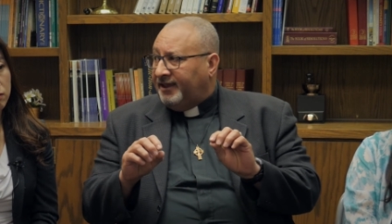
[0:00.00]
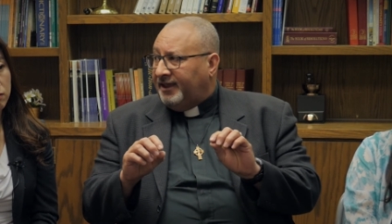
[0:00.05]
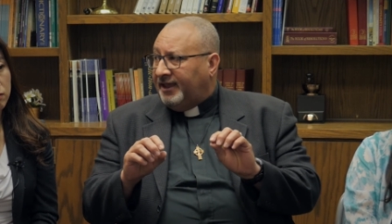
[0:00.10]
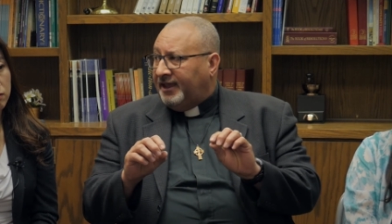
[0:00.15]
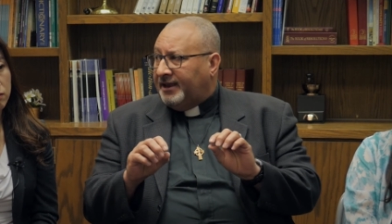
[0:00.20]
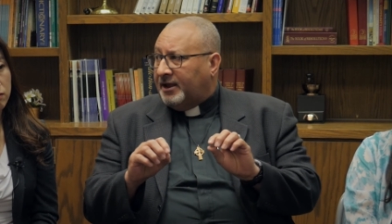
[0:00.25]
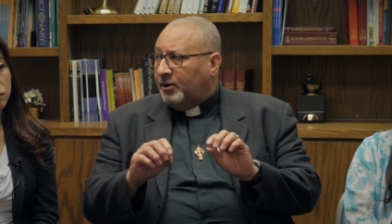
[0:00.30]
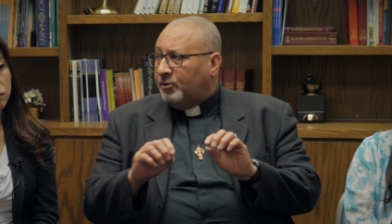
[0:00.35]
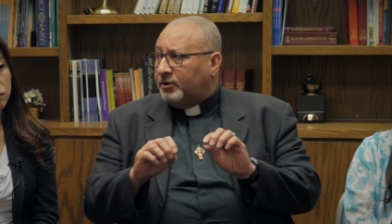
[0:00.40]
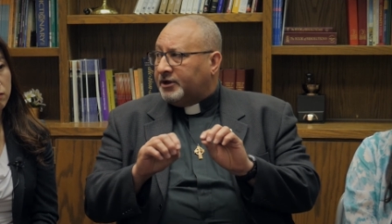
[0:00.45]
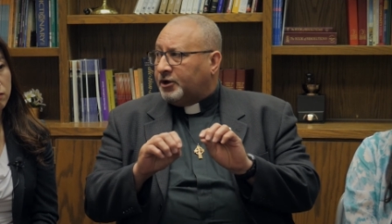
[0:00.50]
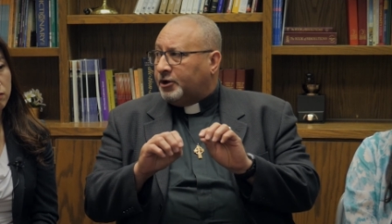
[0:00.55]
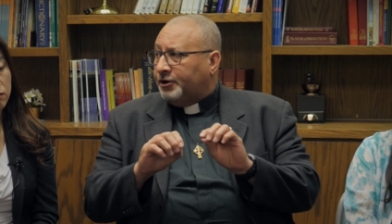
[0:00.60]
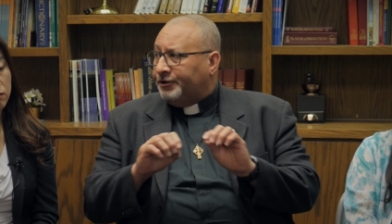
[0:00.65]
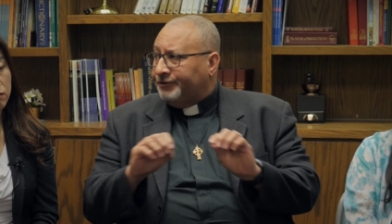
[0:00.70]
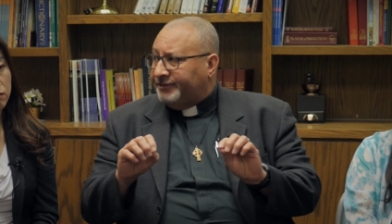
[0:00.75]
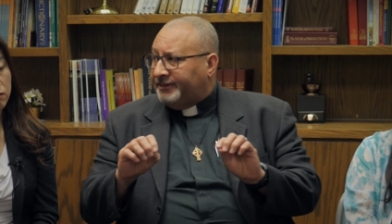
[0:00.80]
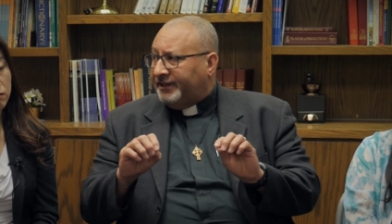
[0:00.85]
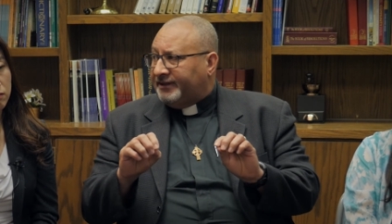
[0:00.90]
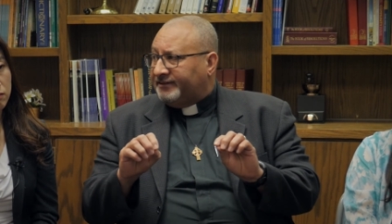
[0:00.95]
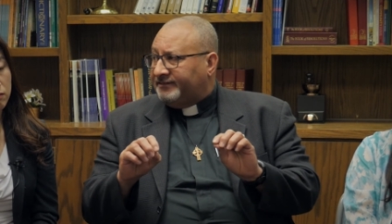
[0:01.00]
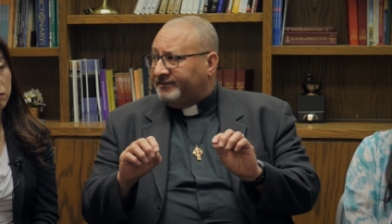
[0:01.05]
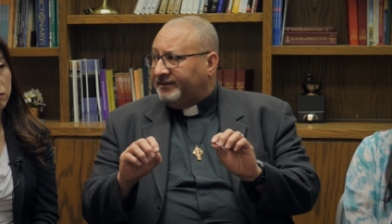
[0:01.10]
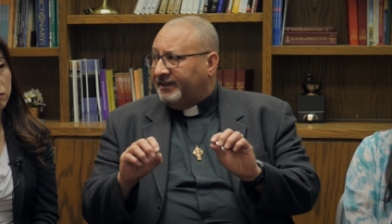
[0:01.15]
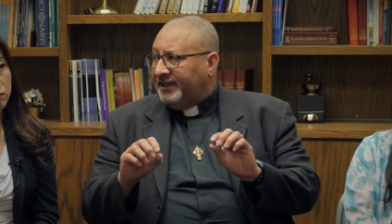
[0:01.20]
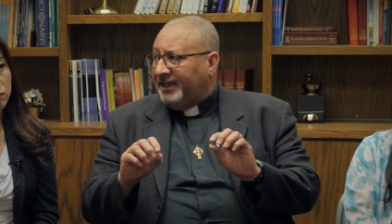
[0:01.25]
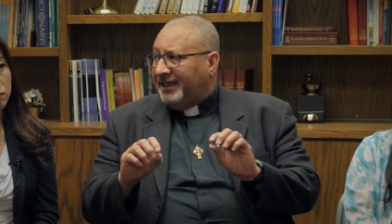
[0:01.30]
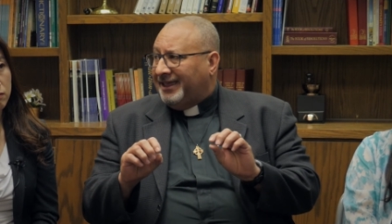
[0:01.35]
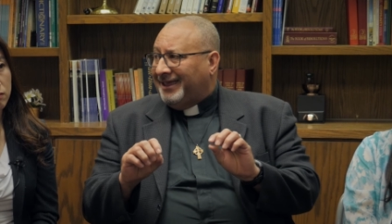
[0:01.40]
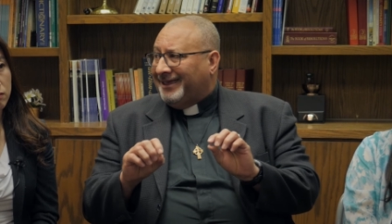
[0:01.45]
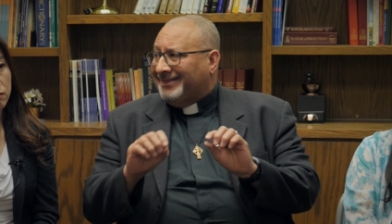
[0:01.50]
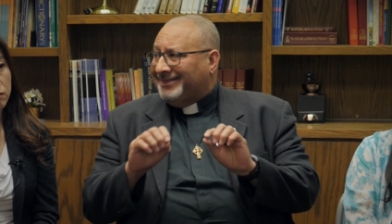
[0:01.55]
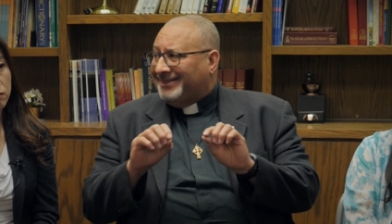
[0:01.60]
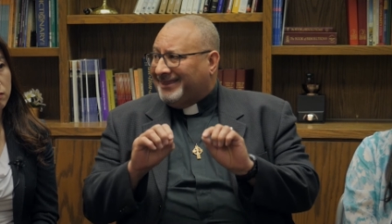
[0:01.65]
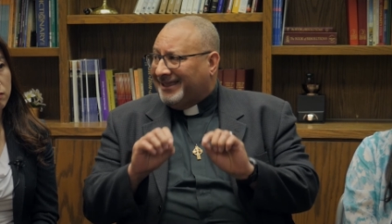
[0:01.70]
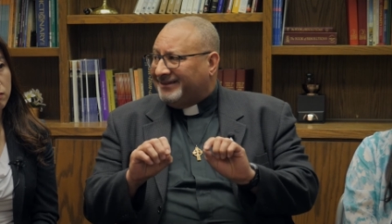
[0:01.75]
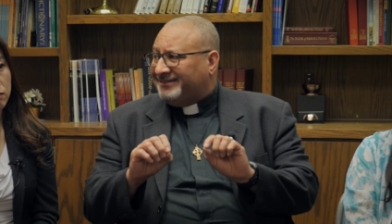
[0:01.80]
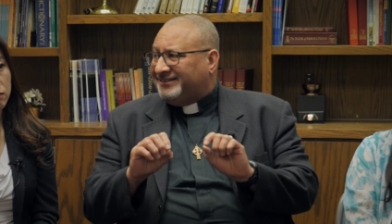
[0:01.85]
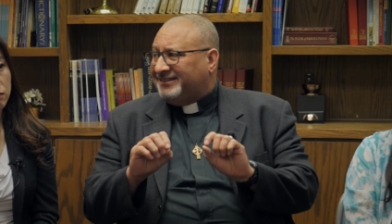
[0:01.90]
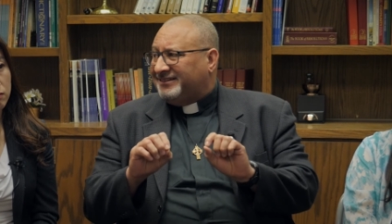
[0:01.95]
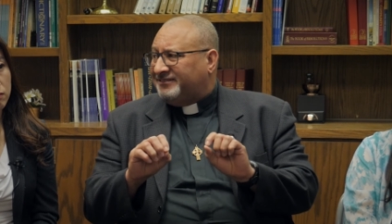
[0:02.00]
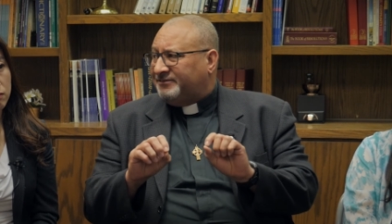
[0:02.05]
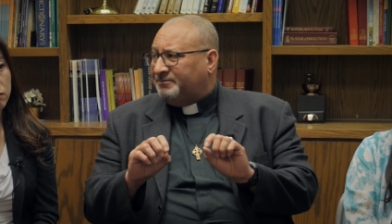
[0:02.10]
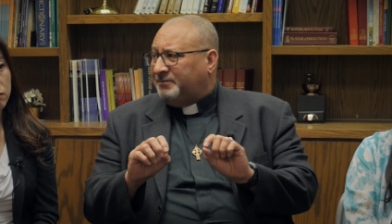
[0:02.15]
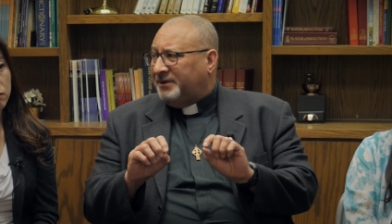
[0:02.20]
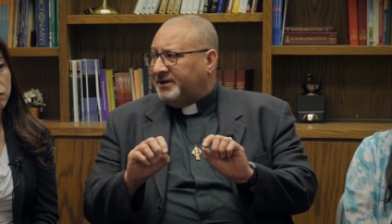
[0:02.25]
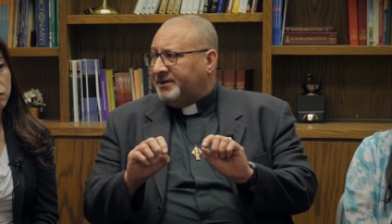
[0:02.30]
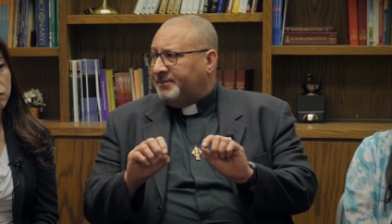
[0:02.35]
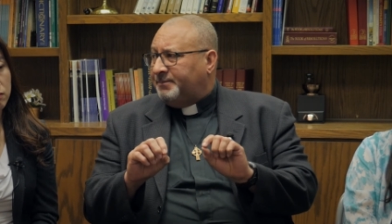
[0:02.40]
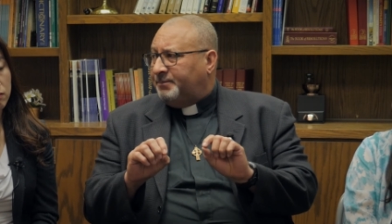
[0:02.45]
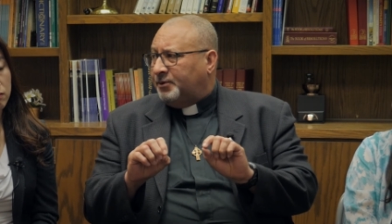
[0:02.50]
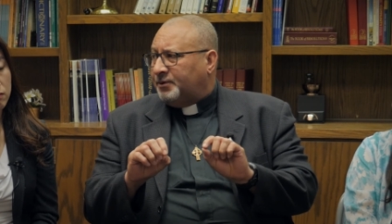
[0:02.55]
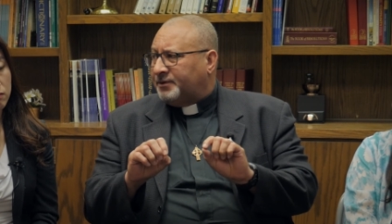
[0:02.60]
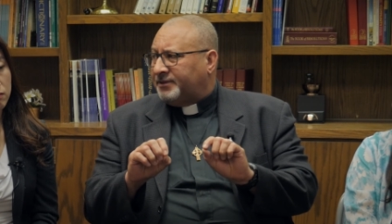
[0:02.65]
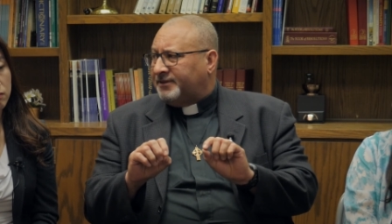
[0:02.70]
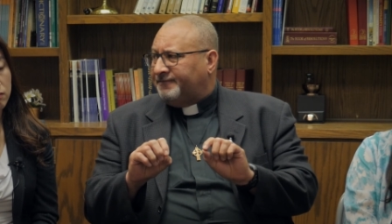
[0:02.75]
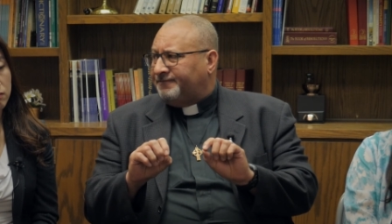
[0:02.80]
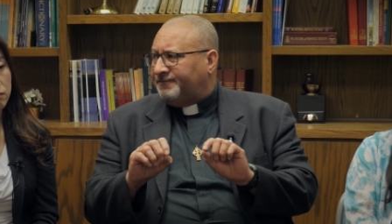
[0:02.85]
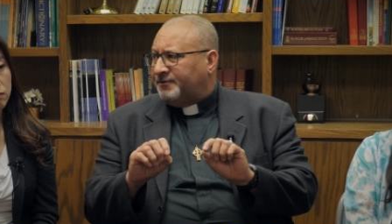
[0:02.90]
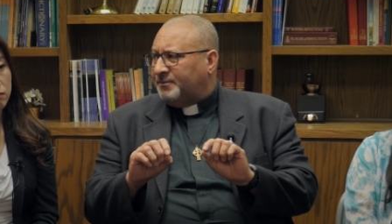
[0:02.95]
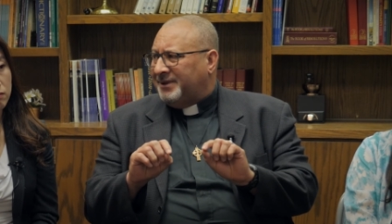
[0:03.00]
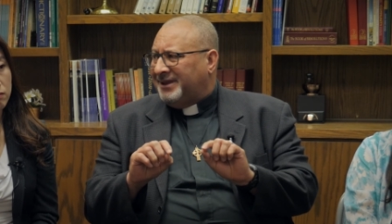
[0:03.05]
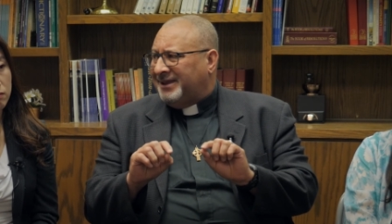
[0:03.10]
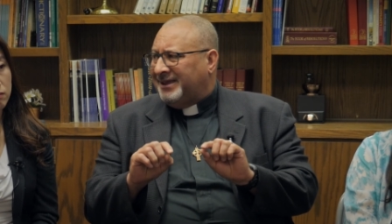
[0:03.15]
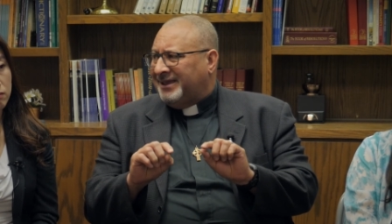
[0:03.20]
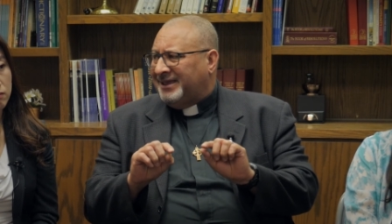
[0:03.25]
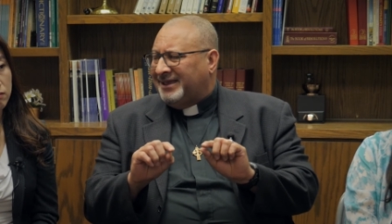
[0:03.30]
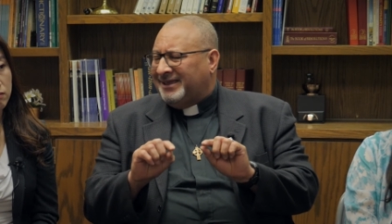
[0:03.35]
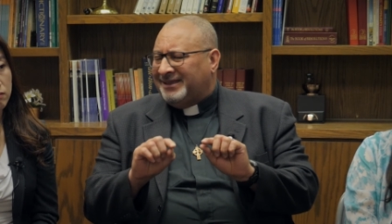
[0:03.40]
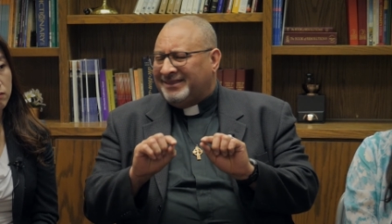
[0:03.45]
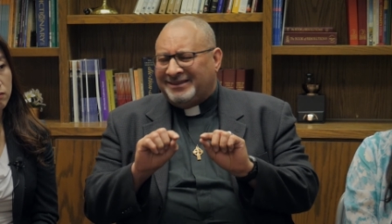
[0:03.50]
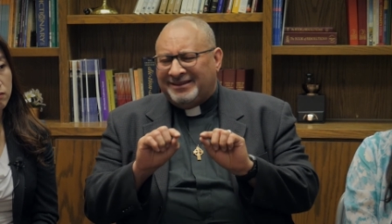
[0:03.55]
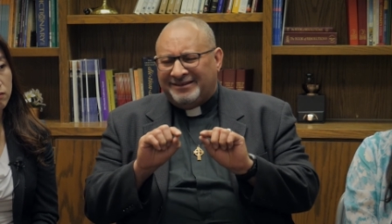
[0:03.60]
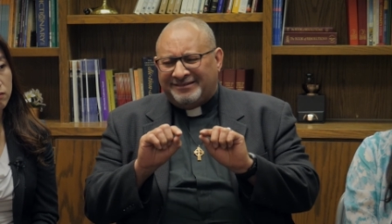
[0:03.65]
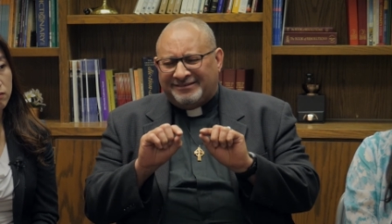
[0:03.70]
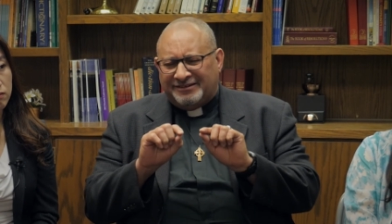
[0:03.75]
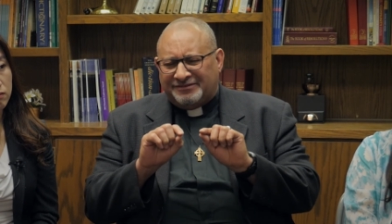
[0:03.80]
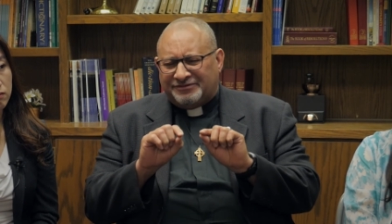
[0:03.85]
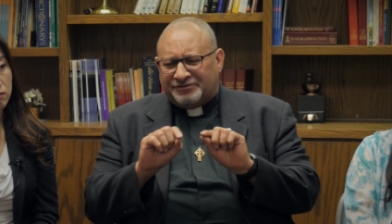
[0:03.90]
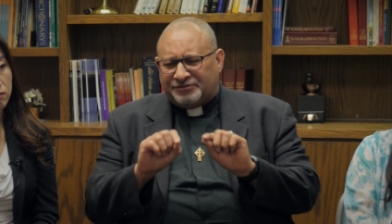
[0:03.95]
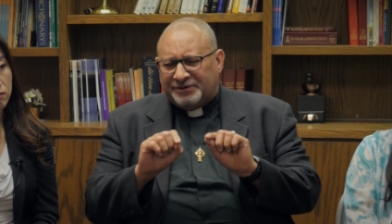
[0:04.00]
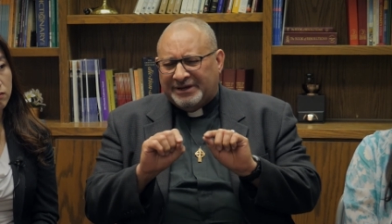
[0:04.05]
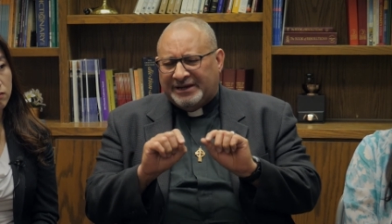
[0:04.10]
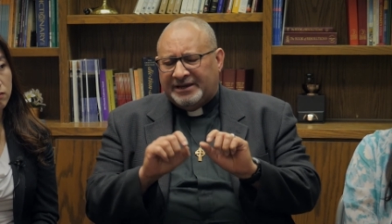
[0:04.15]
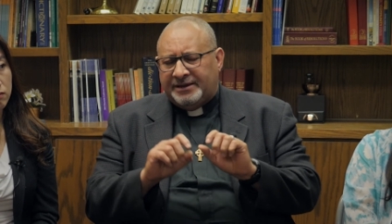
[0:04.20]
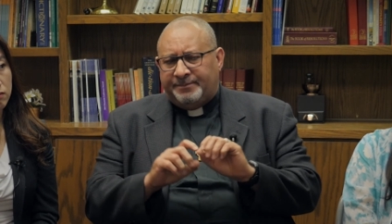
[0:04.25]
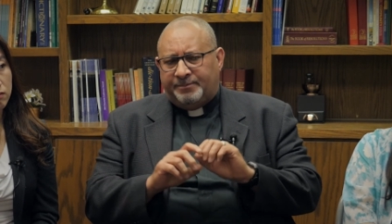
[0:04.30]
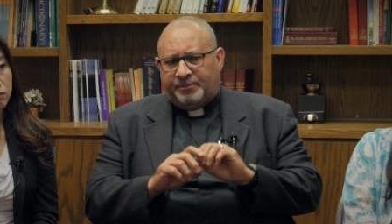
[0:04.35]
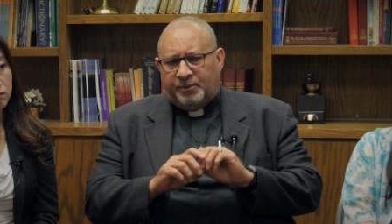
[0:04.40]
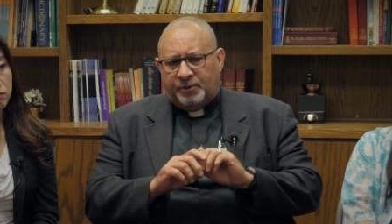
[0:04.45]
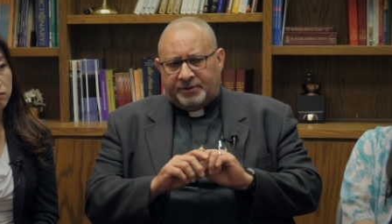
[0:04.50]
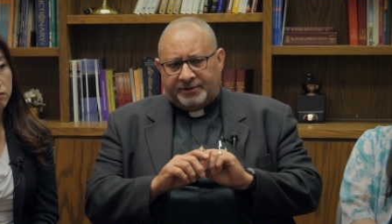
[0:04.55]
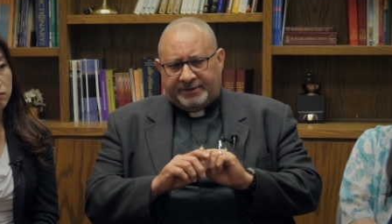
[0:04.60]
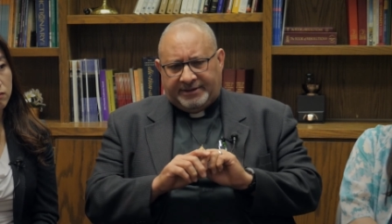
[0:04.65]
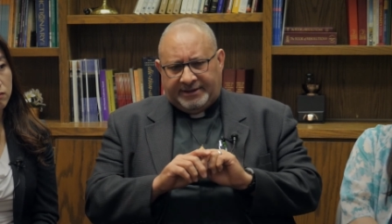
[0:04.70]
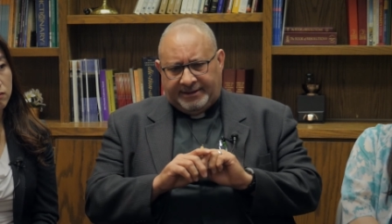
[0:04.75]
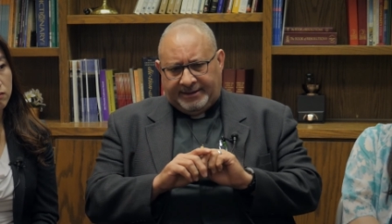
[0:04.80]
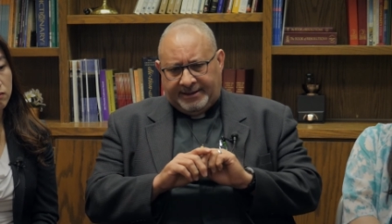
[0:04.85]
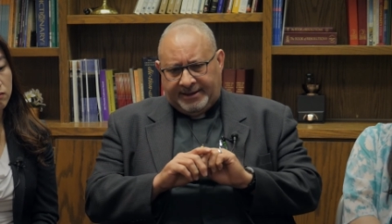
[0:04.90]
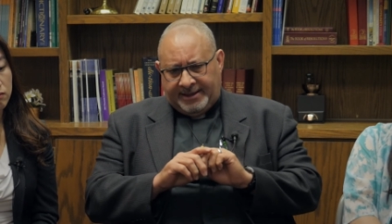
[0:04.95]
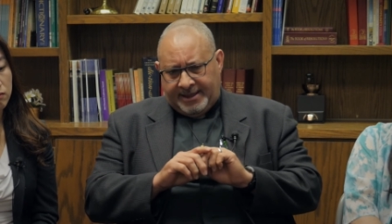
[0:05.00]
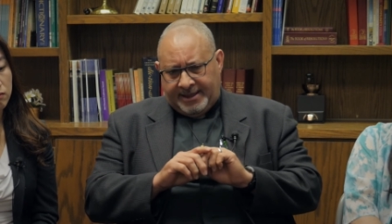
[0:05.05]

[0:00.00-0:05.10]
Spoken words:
in our context, and this is very important for me. This is really important.